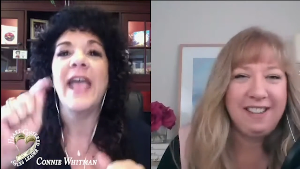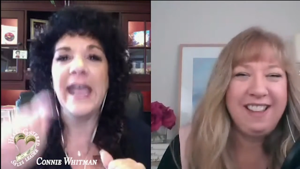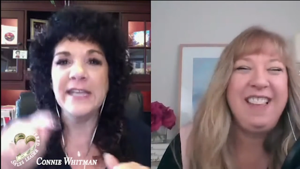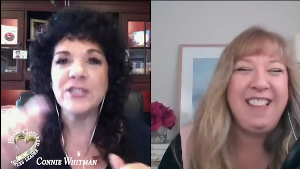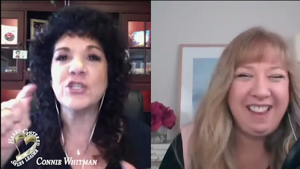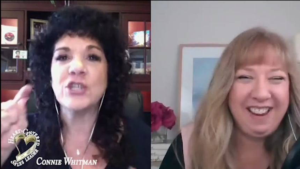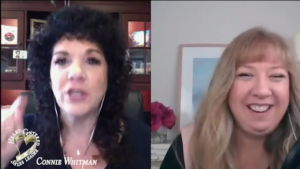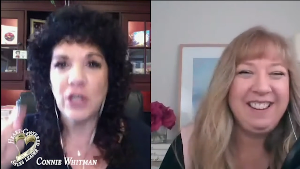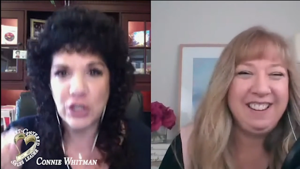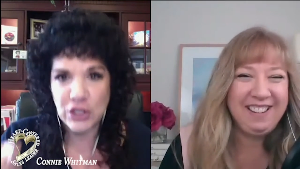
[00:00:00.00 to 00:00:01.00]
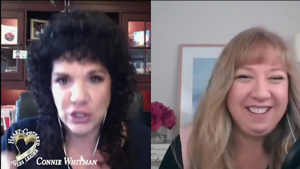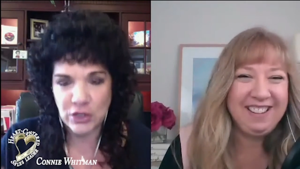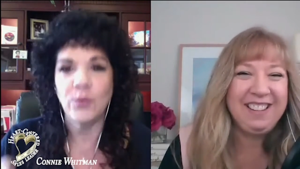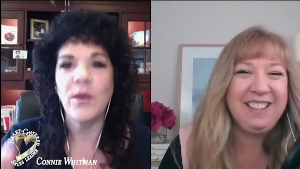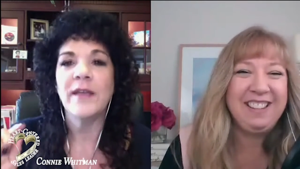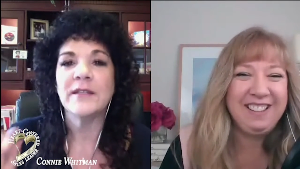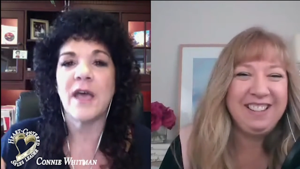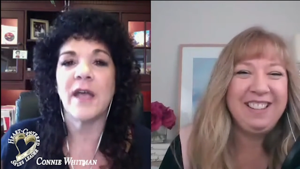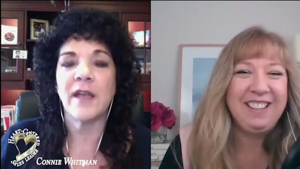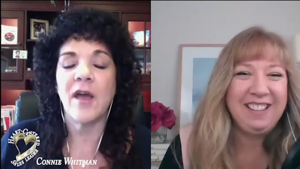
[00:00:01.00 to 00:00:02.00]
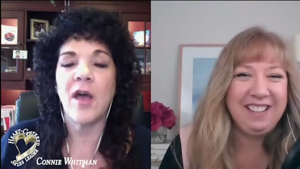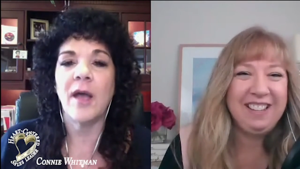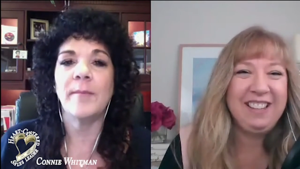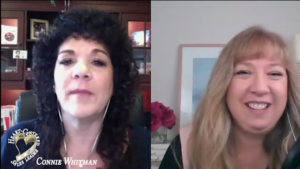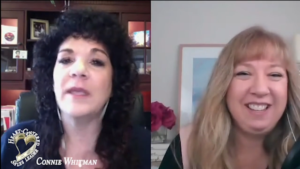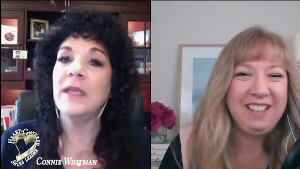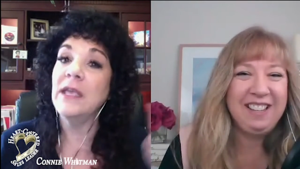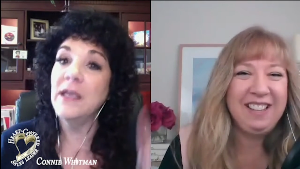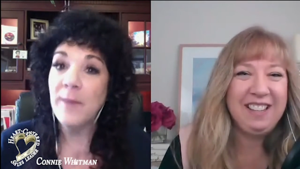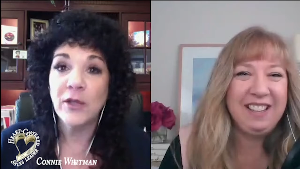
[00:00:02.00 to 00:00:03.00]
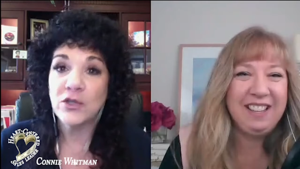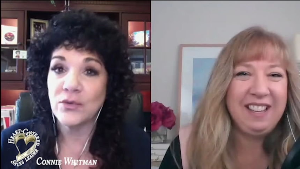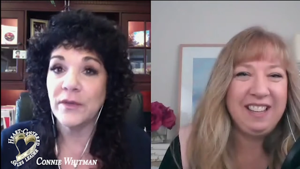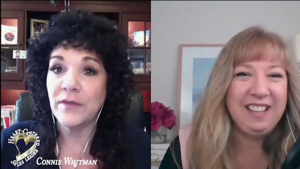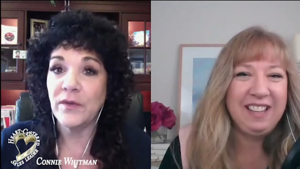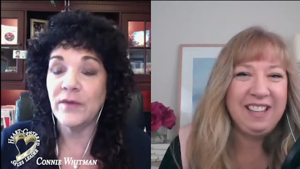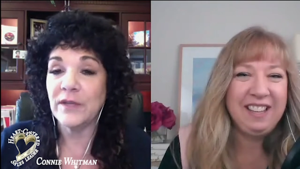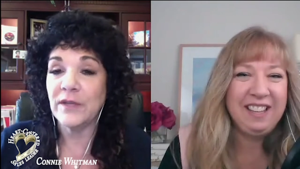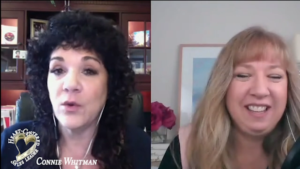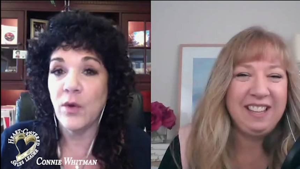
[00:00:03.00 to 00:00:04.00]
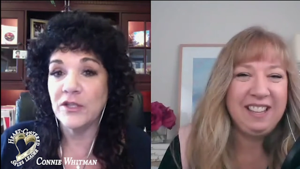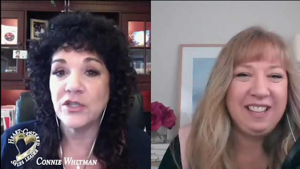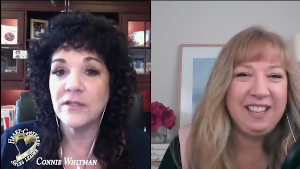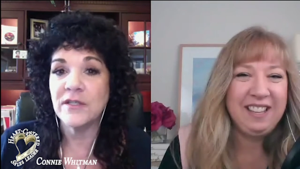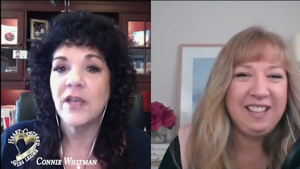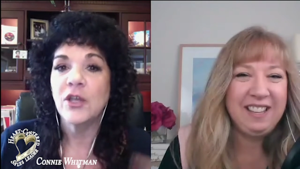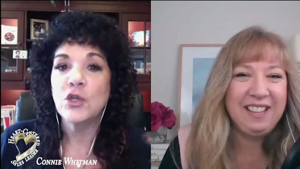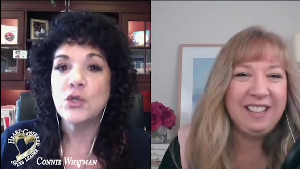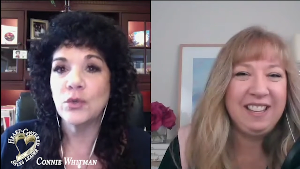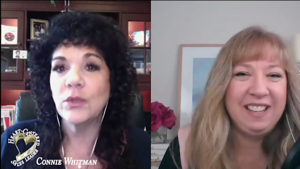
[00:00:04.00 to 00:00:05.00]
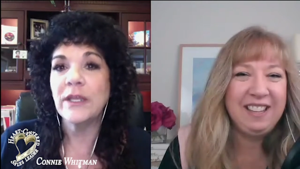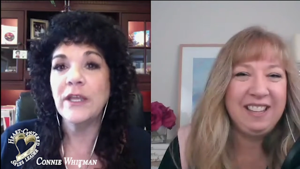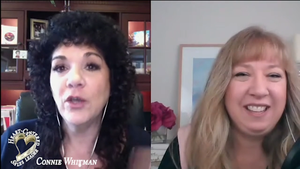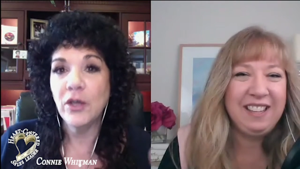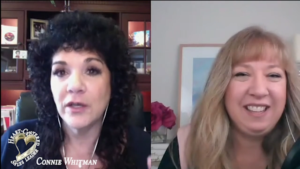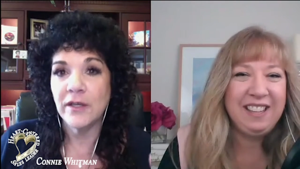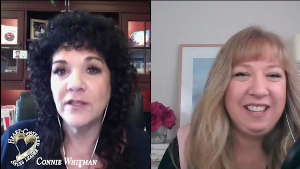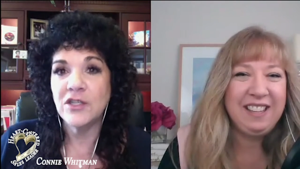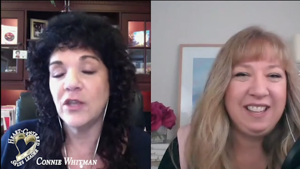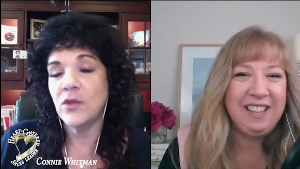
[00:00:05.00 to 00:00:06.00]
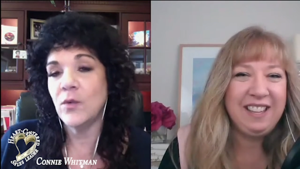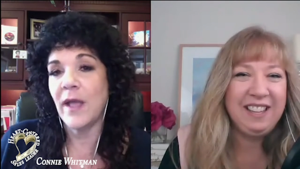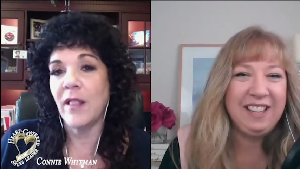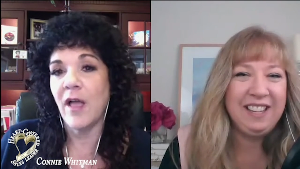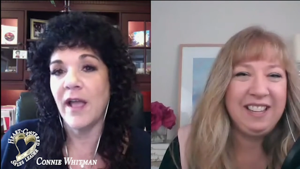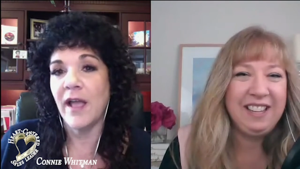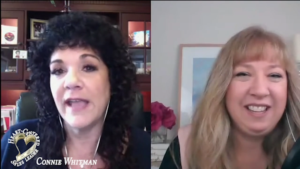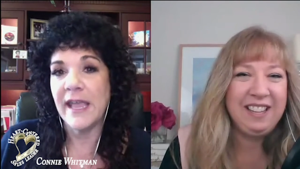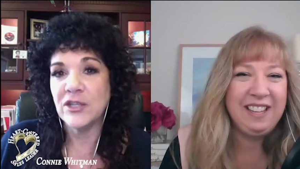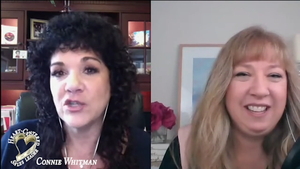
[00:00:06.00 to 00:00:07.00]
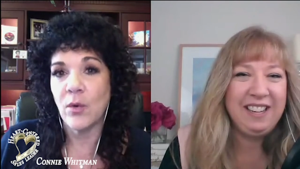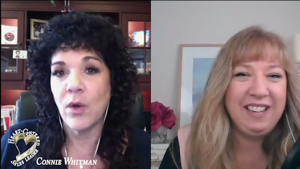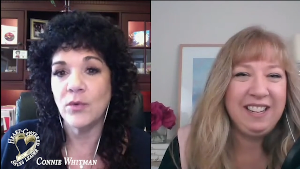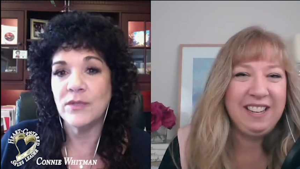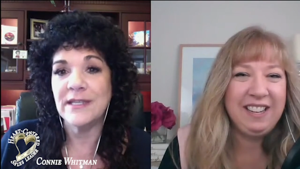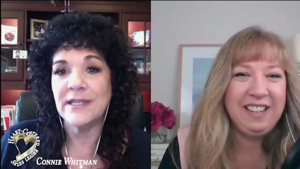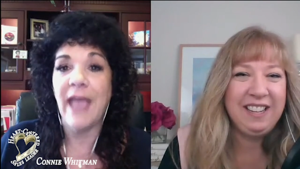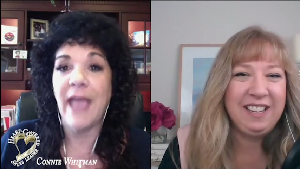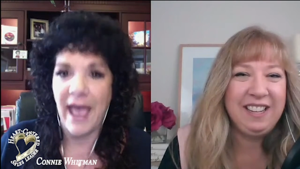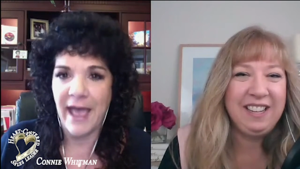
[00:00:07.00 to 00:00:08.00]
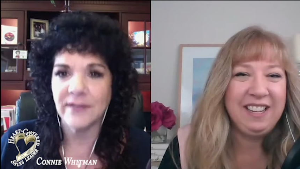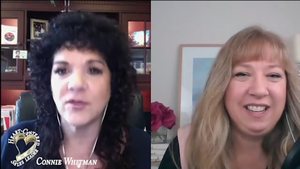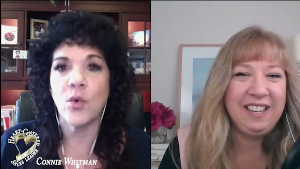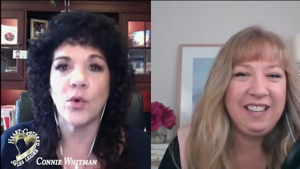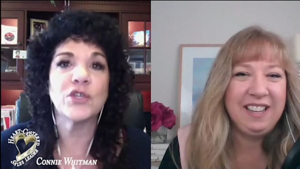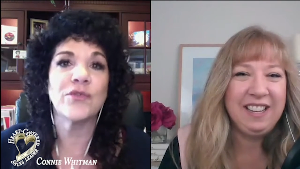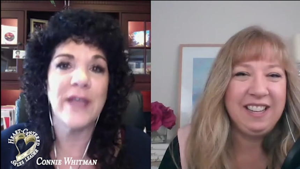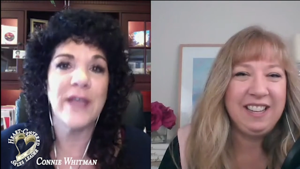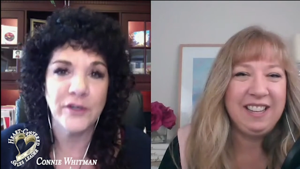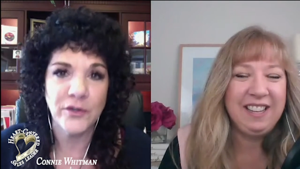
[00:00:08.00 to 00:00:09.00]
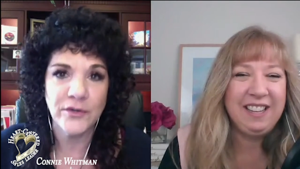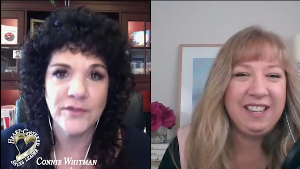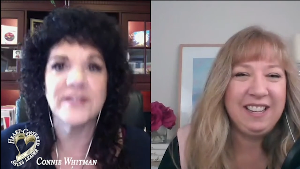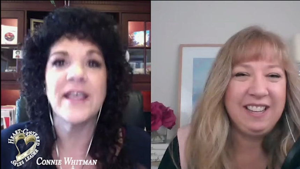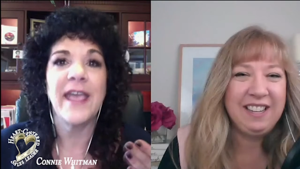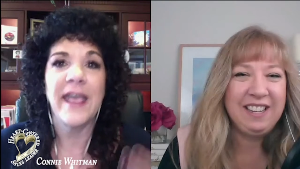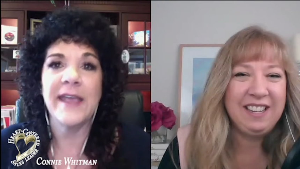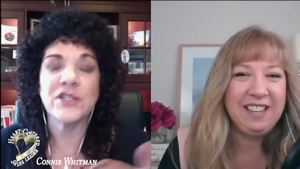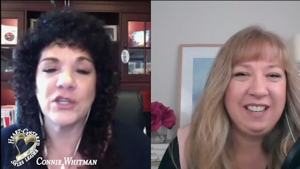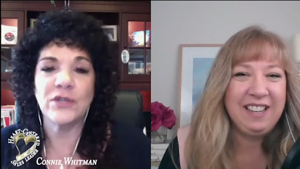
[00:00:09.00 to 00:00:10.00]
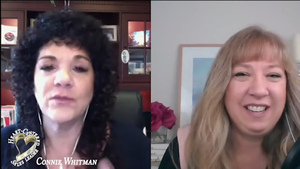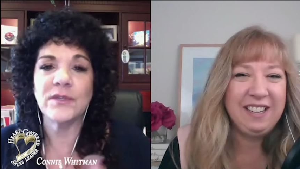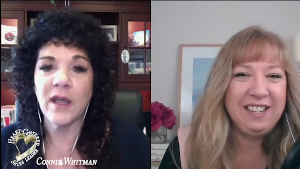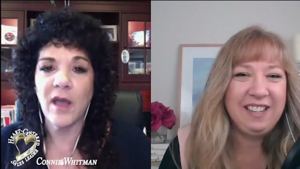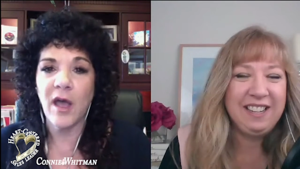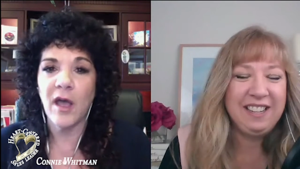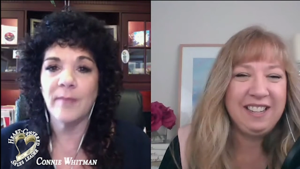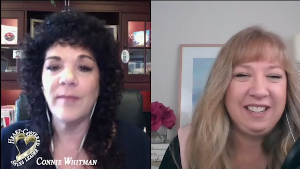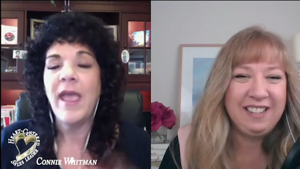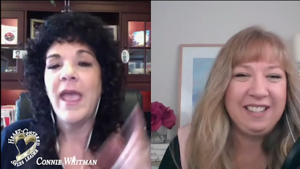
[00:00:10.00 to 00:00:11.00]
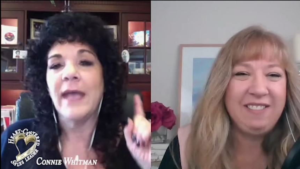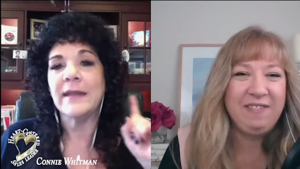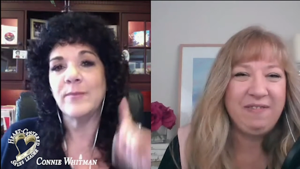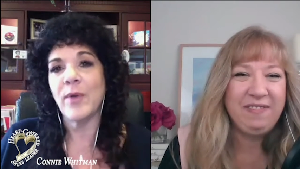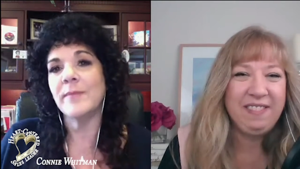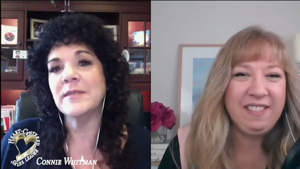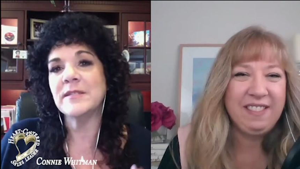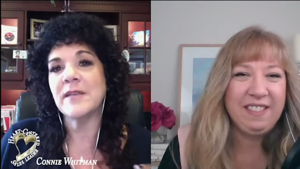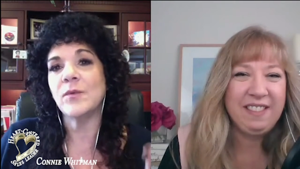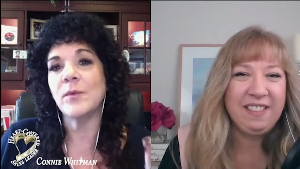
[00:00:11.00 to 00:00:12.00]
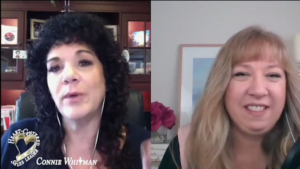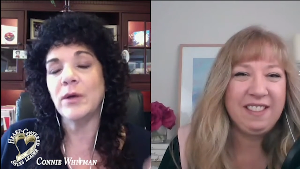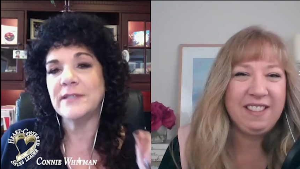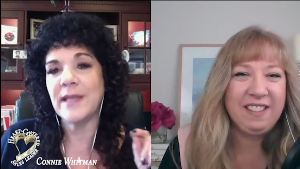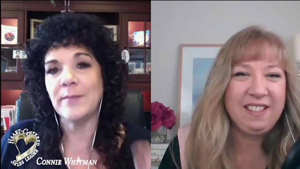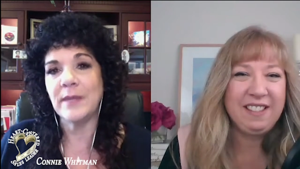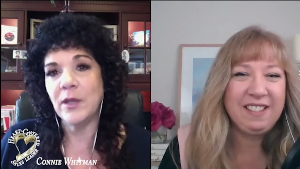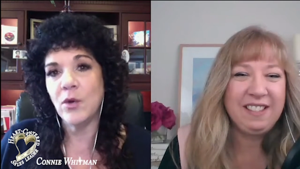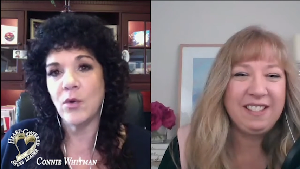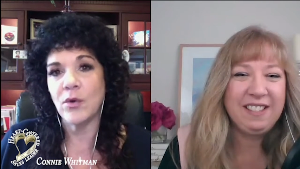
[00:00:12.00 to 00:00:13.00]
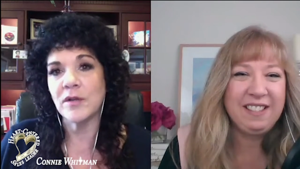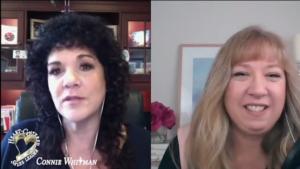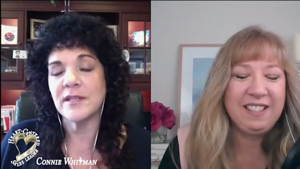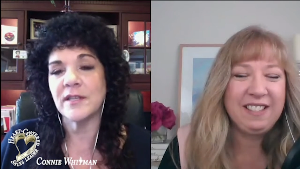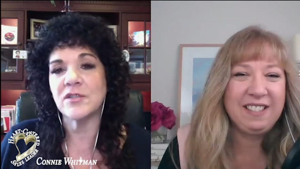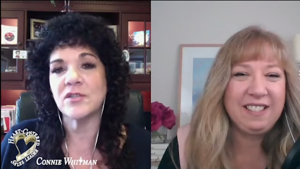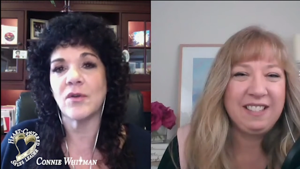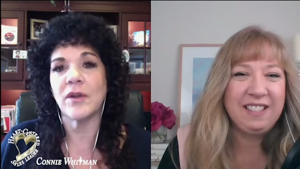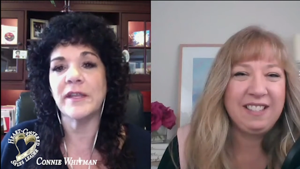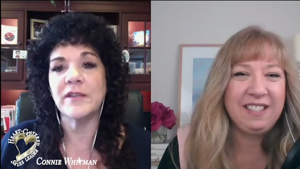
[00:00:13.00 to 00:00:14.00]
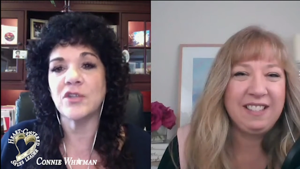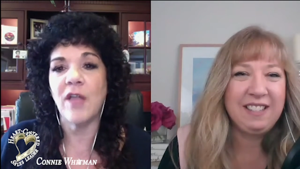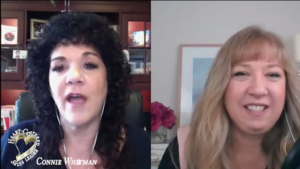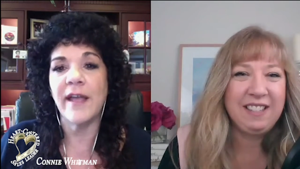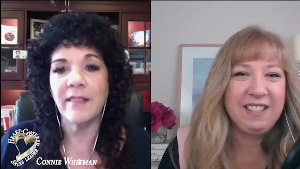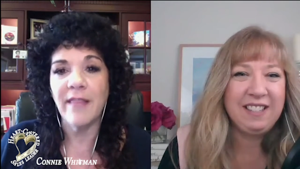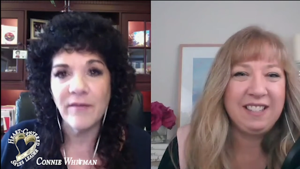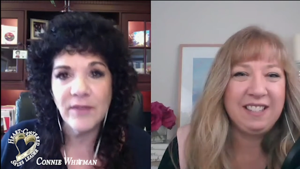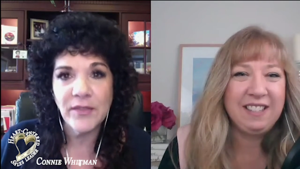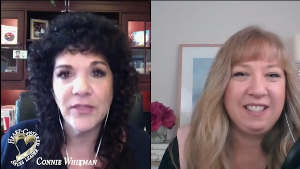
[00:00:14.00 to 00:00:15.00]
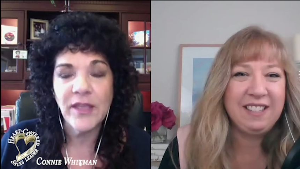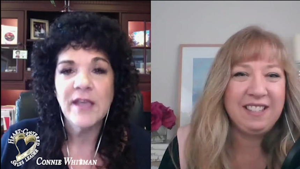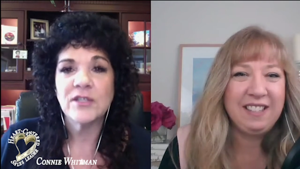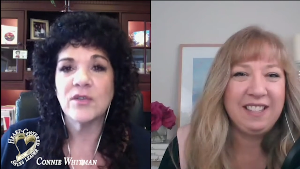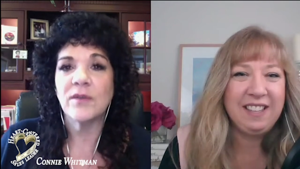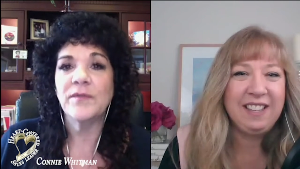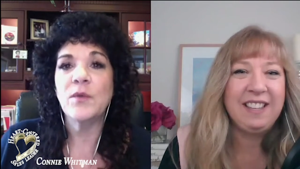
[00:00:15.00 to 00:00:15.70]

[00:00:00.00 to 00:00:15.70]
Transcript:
Speaker 1: HQ.com. Email Julie if you have any questions. Julie Hood, J U L I H O O D, at Course Creators hq.com. And I promise I will post that mini course. It's starting July 11th. So if